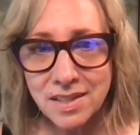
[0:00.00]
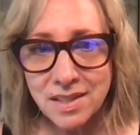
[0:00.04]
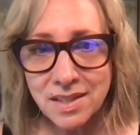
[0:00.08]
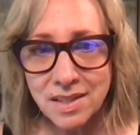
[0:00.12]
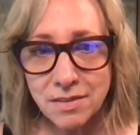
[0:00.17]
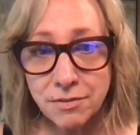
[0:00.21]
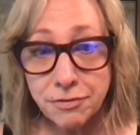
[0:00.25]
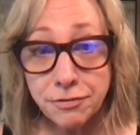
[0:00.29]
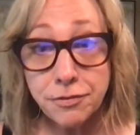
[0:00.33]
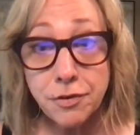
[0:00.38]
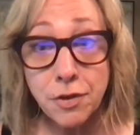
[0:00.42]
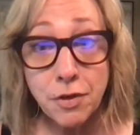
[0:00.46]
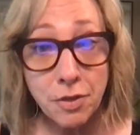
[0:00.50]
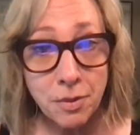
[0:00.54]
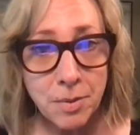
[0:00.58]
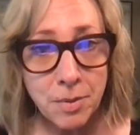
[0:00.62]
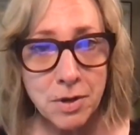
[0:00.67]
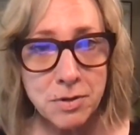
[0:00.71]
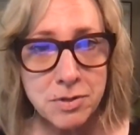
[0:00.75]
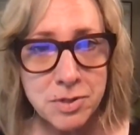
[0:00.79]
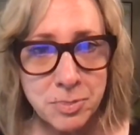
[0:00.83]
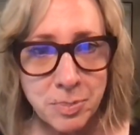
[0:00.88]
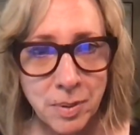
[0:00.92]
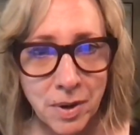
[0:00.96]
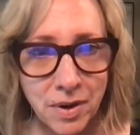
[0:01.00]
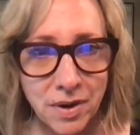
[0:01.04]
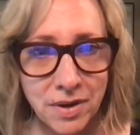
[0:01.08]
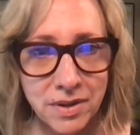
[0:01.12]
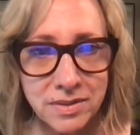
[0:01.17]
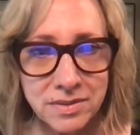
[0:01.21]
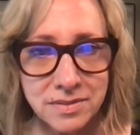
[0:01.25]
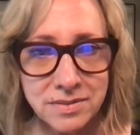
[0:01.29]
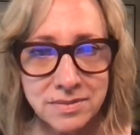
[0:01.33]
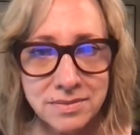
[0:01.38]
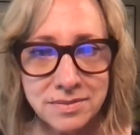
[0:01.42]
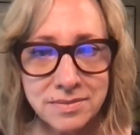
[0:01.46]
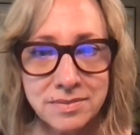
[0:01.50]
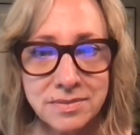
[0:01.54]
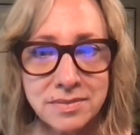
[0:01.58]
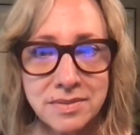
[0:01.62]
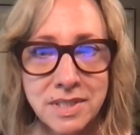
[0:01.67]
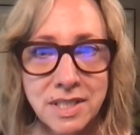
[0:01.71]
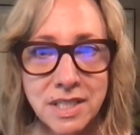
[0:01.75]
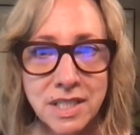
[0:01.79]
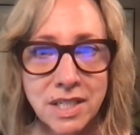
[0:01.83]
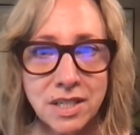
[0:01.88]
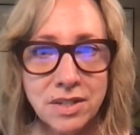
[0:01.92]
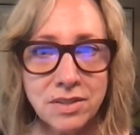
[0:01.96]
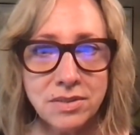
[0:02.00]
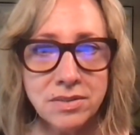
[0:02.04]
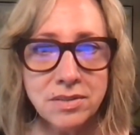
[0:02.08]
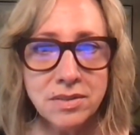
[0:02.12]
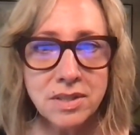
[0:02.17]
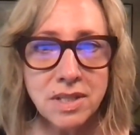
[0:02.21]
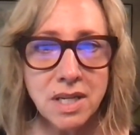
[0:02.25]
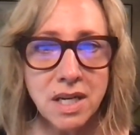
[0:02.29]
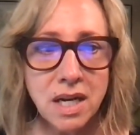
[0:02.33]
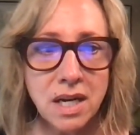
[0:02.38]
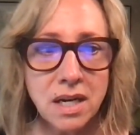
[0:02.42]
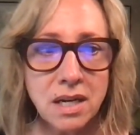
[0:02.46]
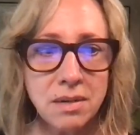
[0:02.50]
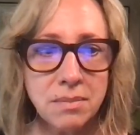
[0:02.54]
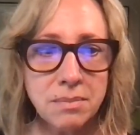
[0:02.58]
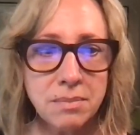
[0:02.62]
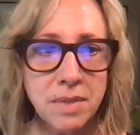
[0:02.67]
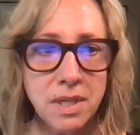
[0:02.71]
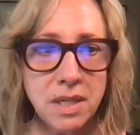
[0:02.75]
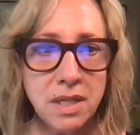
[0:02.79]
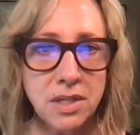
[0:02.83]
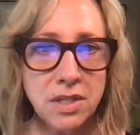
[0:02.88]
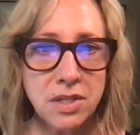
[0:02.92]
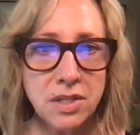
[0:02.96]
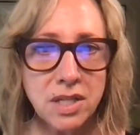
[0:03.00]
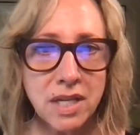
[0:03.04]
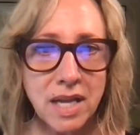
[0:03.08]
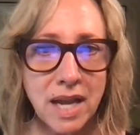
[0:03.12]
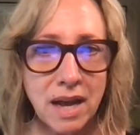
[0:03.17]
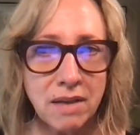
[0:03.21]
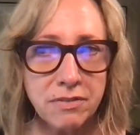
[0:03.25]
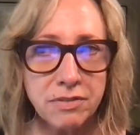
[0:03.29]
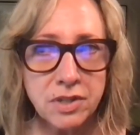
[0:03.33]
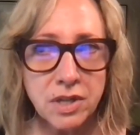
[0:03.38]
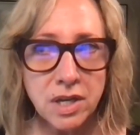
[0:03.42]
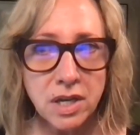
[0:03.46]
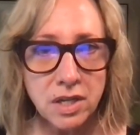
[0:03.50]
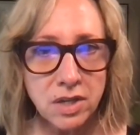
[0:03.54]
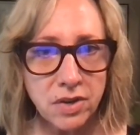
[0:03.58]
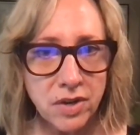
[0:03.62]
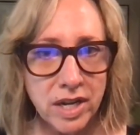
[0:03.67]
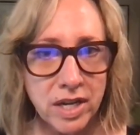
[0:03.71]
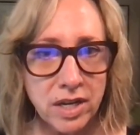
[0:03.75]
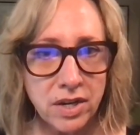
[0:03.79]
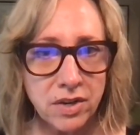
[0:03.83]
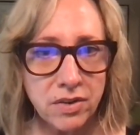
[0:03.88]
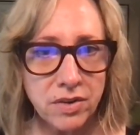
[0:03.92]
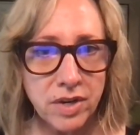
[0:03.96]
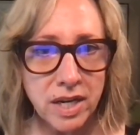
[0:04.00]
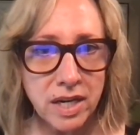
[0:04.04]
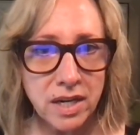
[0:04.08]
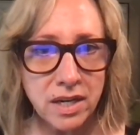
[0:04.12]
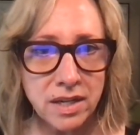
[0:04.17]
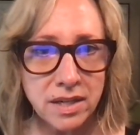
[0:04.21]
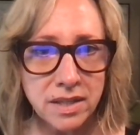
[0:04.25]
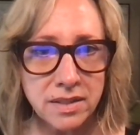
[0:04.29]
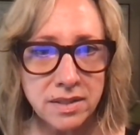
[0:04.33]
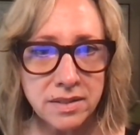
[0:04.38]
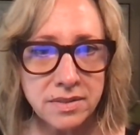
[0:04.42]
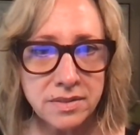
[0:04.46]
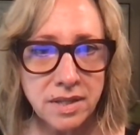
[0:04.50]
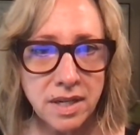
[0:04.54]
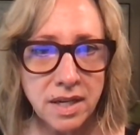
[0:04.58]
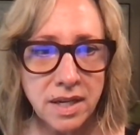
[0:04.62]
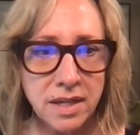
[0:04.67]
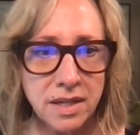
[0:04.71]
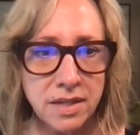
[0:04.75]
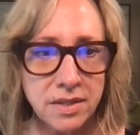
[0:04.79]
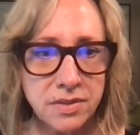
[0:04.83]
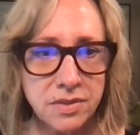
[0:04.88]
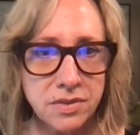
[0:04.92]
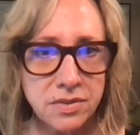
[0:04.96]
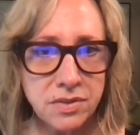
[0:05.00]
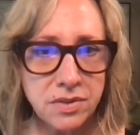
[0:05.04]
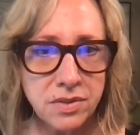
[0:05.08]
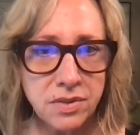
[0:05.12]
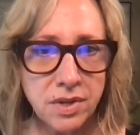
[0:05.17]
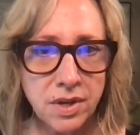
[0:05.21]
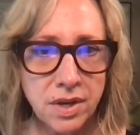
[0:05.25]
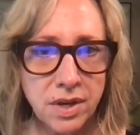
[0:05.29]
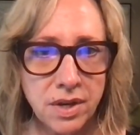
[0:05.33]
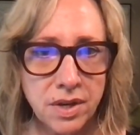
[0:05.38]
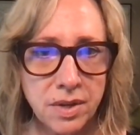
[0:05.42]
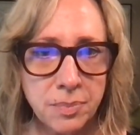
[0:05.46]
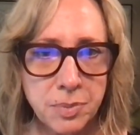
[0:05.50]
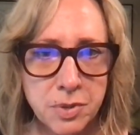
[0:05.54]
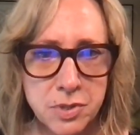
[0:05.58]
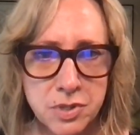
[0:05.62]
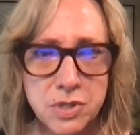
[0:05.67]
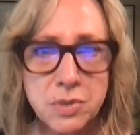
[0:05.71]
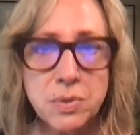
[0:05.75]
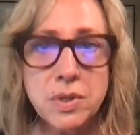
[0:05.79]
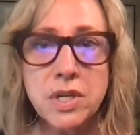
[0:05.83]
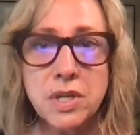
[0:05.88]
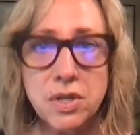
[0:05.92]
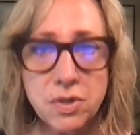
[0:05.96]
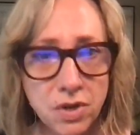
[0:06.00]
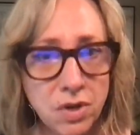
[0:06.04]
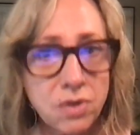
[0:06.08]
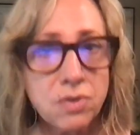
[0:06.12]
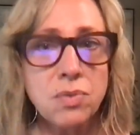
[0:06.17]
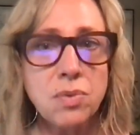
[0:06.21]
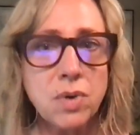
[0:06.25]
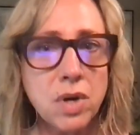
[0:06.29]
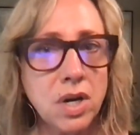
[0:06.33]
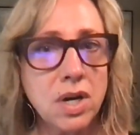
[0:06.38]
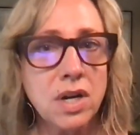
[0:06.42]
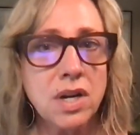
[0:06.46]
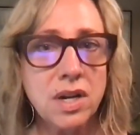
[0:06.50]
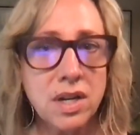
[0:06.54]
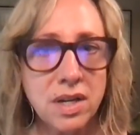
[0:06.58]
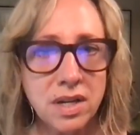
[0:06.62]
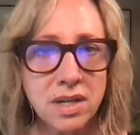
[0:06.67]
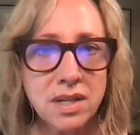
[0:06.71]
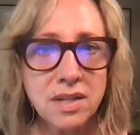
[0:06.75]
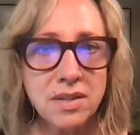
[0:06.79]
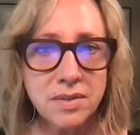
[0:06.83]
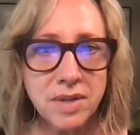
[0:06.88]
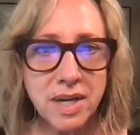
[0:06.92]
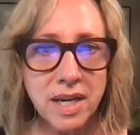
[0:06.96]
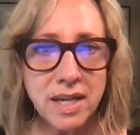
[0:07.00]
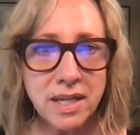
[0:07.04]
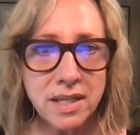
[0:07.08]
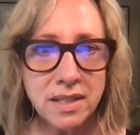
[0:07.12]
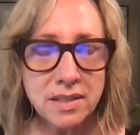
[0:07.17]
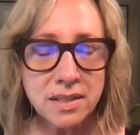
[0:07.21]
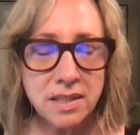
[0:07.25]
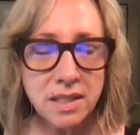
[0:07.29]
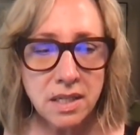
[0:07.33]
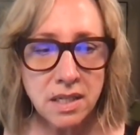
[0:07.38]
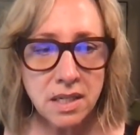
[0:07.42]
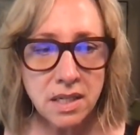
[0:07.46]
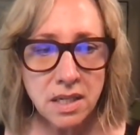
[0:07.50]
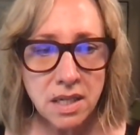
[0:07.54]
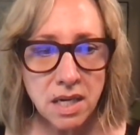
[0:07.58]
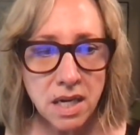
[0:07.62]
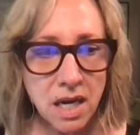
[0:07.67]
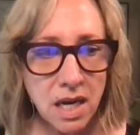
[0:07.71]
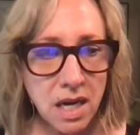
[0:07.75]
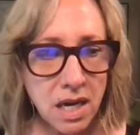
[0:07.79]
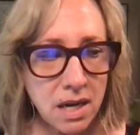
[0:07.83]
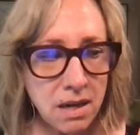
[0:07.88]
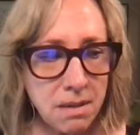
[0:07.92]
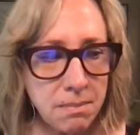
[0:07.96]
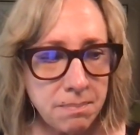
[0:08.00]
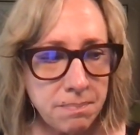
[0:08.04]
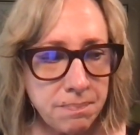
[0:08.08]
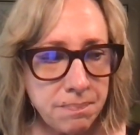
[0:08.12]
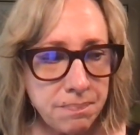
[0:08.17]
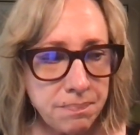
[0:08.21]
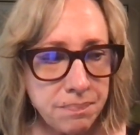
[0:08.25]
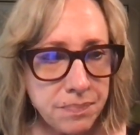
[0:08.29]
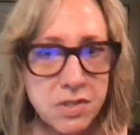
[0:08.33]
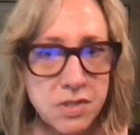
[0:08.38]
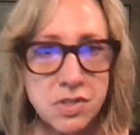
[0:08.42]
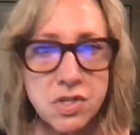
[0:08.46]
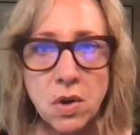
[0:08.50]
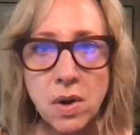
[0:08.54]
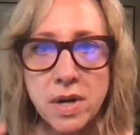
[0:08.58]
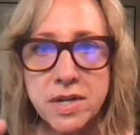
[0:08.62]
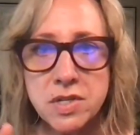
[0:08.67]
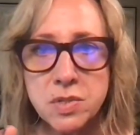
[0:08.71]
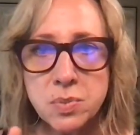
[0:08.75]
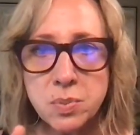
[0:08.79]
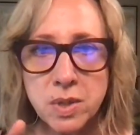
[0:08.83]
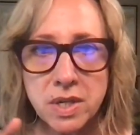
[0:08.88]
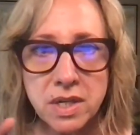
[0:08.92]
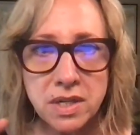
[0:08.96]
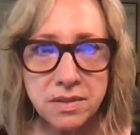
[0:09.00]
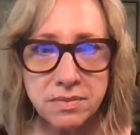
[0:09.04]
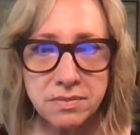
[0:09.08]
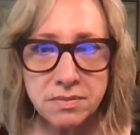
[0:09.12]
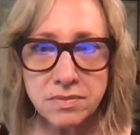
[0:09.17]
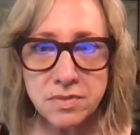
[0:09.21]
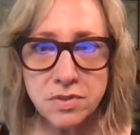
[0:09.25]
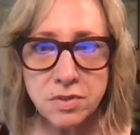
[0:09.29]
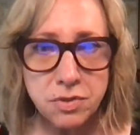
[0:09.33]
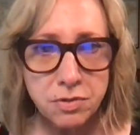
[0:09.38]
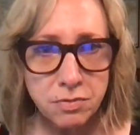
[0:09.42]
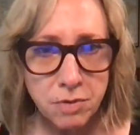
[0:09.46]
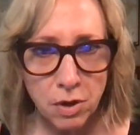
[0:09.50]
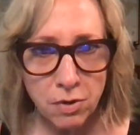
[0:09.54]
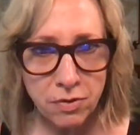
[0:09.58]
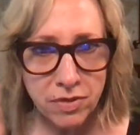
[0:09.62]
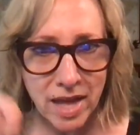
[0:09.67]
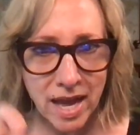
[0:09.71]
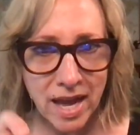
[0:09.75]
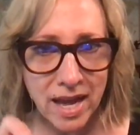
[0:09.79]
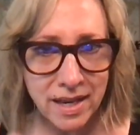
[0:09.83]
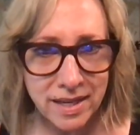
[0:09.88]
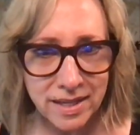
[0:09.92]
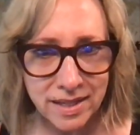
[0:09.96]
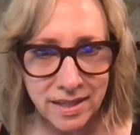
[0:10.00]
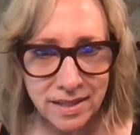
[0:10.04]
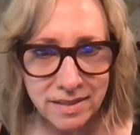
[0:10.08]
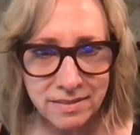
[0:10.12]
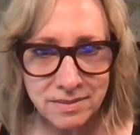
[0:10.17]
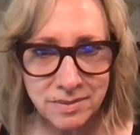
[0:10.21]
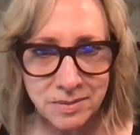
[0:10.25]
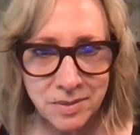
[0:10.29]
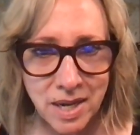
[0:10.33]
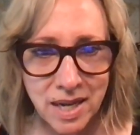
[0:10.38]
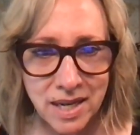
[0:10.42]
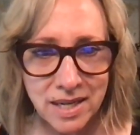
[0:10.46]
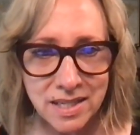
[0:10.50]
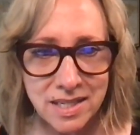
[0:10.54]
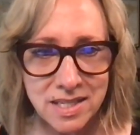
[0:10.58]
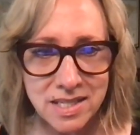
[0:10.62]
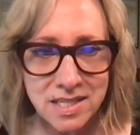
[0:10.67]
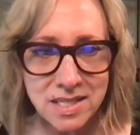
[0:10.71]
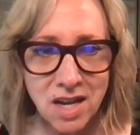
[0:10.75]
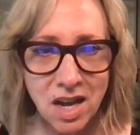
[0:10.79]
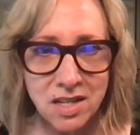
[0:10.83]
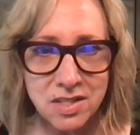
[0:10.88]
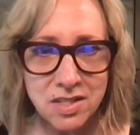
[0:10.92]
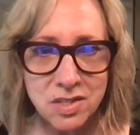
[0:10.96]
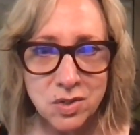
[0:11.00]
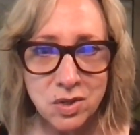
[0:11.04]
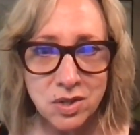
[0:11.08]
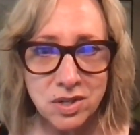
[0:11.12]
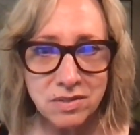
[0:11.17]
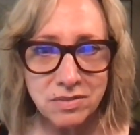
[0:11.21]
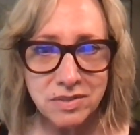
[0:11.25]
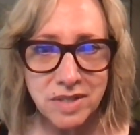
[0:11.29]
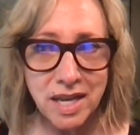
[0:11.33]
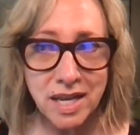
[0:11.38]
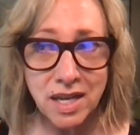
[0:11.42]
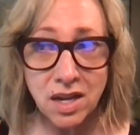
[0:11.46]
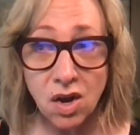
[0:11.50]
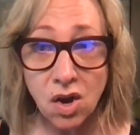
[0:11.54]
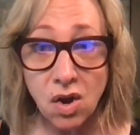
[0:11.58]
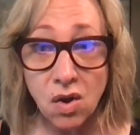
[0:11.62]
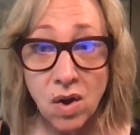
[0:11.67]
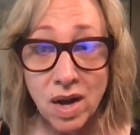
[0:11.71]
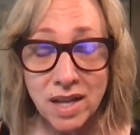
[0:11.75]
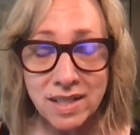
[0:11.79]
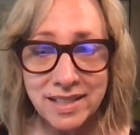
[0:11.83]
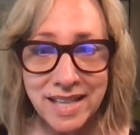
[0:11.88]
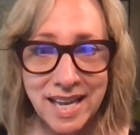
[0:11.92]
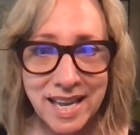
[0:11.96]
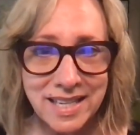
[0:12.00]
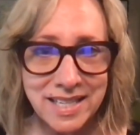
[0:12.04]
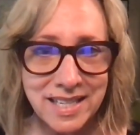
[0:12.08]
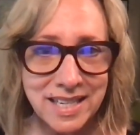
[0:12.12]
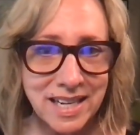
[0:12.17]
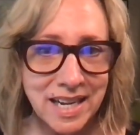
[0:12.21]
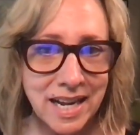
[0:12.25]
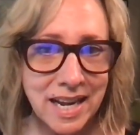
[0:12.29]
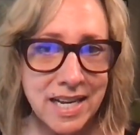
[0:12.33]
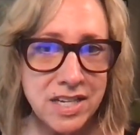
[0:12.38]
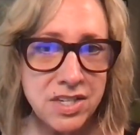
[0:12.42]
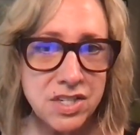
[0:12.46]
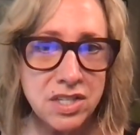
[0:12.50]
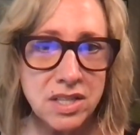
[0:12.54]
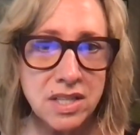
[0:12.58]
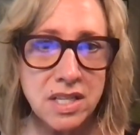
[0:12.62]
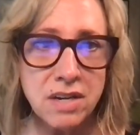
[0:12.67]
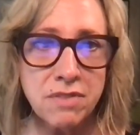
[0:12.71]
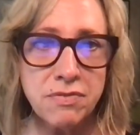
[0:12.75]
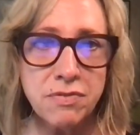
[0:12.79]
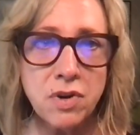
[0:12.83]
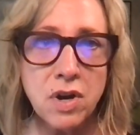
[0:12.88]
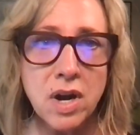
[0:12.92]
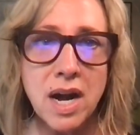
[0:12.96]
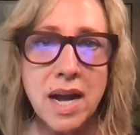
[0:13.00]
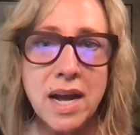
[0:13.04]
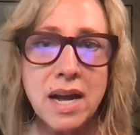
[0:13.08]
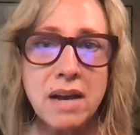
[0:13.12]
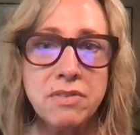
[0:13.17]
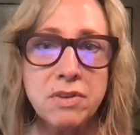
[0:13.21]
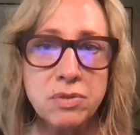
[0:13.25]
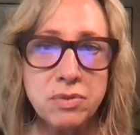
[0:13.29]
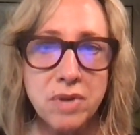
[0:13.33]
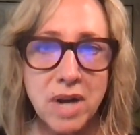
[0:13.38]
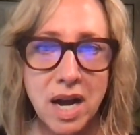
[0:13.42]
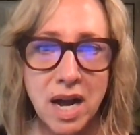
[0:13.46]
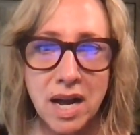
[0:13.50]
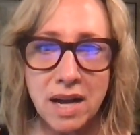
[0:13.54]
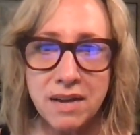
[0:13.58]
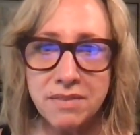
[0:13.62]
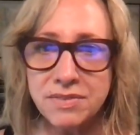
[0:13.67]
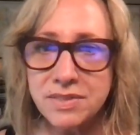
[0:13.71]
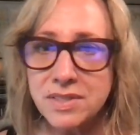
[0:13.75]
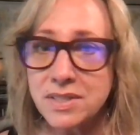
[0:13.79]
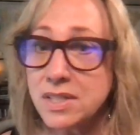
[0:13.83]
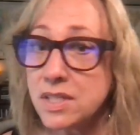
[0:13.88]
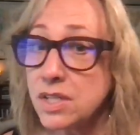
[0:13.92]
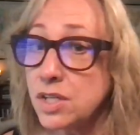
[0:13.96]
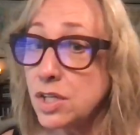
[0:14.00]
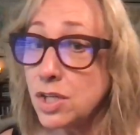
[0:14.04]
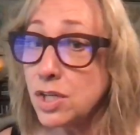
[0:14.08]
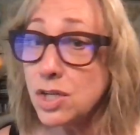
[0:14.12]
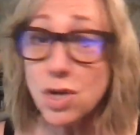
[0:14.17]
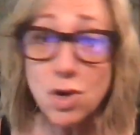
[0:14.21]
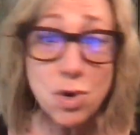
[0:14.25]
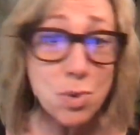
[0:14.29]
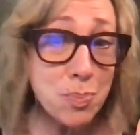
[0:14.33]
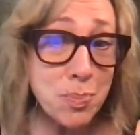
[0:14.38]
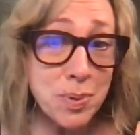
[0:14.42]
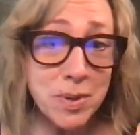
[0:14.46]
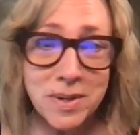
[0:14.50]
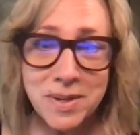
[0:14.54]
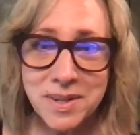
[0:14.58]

for the most part. You can have a great career pursuing your own work, right? So I just want to throw that in, right? It's not sort of like, oh, I landed an agent, therefore I have arrived. Nope.